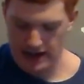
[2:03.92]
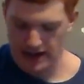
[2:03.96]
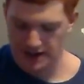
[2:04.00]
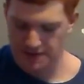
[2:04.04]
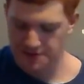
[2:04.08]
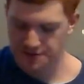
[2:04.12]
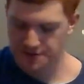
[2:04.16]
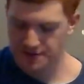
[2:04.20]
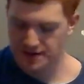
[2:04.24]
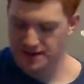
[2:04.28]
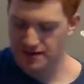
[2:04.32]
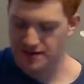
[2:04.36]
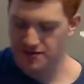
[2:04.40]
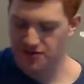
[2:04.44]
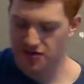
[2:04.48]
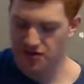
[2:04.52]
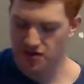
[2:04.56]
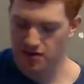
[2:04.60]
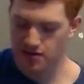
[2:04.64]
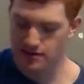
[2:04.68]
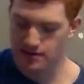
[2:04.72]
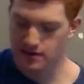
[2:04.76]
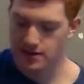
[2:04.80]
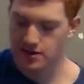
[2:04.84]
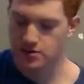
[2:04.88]
After that, there's
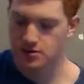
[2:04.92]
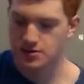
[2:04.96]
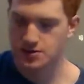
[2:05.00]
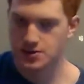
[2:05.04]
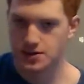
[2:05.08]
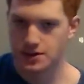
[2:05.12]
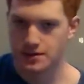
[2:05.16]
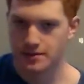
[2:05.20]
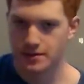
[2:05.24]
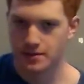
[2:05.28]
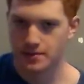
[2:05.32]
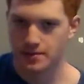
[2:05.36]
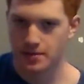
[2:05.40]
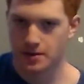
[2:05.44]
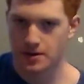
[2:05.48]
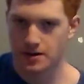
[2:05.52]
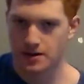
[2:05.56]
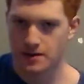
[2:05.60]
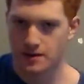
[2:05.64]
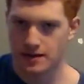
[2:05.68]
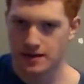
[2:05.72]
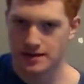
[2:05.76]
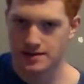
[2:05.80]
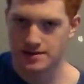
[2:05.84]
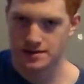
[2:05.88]
a little strumming
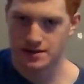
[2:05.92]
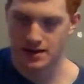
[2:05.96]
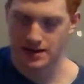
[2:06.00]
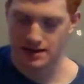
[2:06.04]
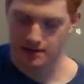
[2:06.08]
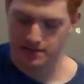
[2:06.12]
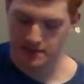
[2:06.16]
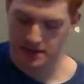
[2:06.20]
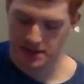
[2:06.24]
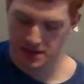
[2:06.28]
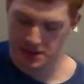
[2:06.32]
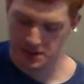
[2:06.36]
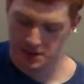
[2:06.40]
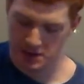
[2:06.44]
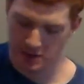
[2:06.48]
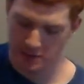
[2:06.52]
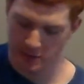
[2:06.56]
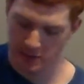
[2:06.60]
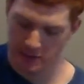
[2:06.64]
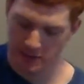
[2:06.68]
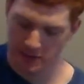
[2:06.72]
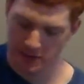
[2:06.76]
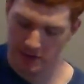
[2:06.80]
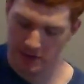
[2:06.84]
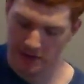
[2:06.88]
part. It's not the main
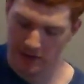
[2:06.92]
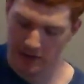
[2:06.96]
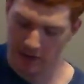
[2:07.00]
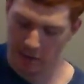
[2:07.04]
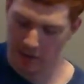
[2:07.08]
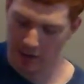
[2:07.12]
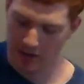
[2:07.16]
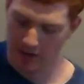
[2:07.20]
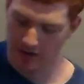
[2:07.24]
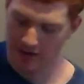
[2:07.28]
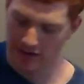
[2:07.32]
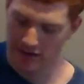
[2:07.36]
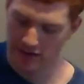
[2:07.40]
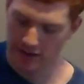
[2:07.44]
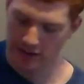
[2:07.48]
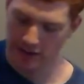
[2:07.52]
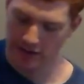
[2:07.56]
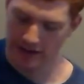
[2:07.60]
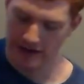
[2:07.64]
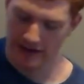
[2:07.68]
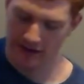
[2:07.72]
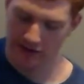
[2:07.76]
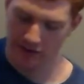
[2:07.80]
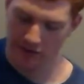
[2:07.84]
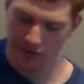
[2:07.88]
strumming part, but there
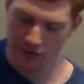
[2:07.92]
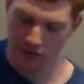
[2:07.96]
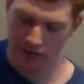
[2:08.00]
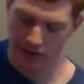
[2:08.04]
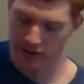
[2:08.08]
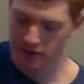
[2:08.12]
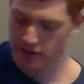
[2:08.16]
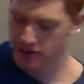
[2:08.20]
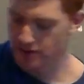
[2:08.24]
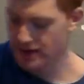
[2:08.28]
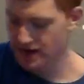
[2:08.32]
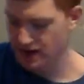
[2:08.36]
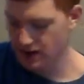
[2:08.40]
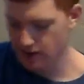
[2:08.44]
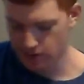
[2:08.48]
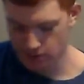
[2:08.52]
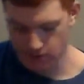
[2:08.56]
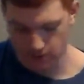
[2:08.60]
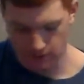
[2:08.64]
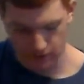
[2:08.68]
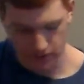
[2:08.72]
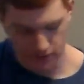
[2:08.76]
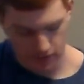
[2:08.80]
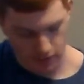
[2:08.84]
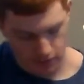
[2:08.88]
is one of the main
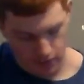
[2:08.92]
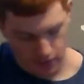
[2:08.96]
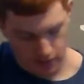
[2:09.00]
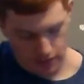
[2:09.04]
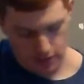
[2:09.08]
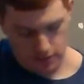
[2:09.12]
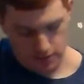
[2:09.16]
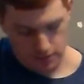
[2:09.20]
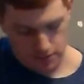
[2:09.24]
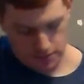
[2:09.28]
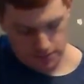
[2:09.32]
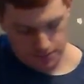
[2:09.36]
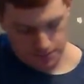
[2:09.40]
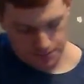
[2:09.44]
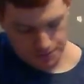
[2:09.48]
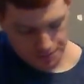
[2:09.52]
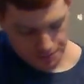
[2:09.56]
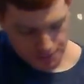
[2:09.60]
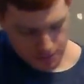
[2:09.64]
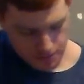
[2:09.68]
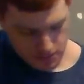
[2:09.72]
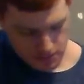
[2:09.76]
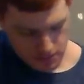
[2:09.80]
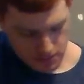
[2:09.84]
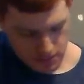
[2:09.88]
chords.
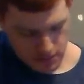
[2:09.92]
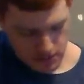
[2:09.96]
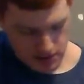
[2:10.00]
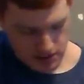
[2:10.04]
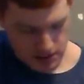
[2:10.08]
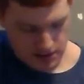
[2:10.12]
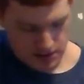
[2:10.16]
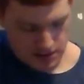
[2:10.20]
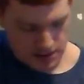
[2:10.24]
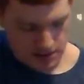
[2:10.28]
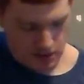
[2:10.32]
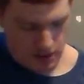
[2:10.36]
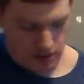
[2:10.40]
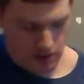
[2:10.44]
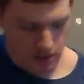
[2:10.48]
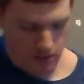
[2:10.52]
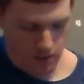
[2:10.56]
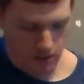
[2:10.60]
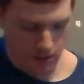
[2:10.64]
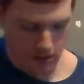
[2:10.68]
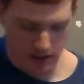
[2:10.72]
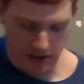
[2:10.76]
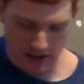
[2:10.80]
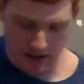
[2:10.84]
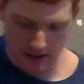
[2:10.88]

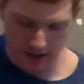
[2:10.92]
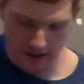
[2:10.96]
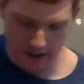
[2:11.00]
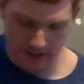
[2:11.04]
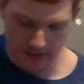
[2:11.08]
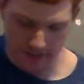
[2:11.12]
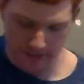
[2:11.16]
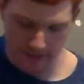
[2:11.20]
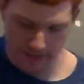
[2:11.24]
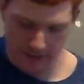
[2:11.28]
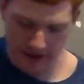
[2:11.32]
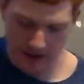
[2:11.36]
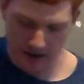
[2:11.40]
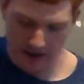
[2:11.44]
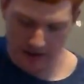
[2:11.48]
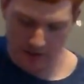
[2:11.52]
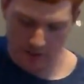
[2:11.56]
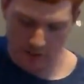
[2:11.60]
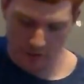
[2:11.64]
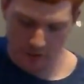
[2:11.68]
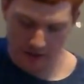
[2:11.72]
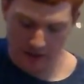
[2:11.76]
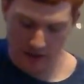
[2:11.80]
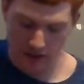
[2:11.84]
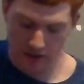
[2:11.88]
So
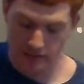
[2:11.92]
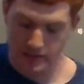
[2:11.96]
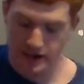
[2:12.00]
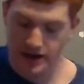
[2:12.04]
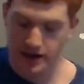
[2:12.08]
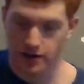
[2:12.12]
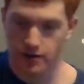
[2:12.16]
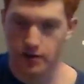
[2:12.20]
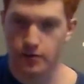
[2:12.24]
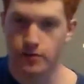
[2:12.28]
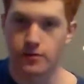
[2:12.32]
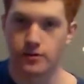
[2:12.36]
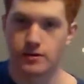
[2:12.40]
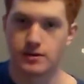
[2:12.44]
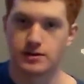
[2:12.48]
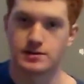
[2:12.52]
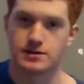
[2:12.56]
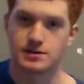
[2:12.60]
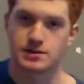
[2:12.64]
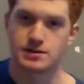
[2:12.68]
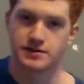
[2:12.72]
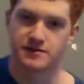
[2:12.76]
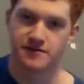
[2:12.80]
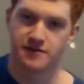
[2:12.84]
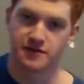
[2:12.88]
one of the main
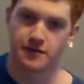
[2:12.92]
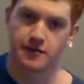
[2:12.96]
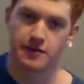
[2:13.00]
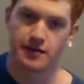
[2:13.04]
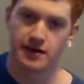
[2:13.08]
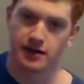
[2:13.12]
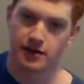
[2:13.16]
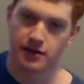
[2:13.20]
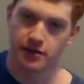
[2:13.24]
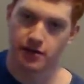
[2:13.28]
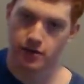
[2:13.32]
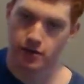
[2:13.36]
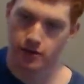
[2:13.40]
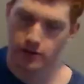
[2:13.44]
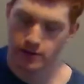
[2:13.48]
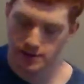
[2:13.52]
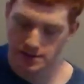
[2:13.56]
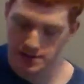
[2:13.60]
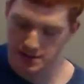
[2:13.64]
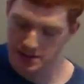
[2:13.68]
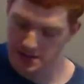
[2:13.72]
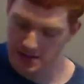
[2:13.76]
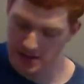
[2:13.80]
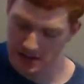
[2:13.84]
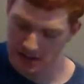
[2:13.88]
chords for like the
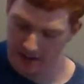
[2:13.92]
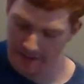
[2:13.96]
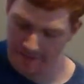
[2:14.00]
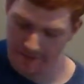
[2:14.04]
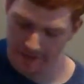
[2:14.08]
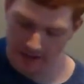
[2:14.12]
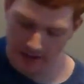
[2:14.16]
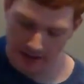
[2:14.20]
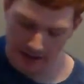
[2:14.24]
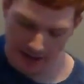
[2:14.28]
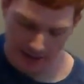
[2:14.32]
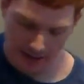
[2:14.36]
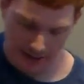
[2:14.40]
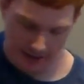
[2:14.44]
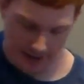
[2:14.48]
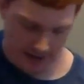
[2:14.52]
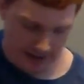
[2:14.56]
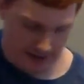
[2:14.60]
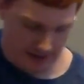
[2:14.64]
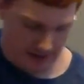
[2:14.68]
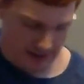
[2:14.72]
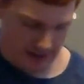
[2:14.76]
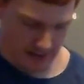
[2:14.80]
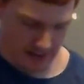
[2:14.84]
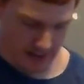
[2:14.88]
chorus and stuff
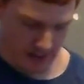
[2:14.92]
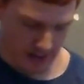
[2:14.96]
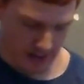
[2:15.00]
is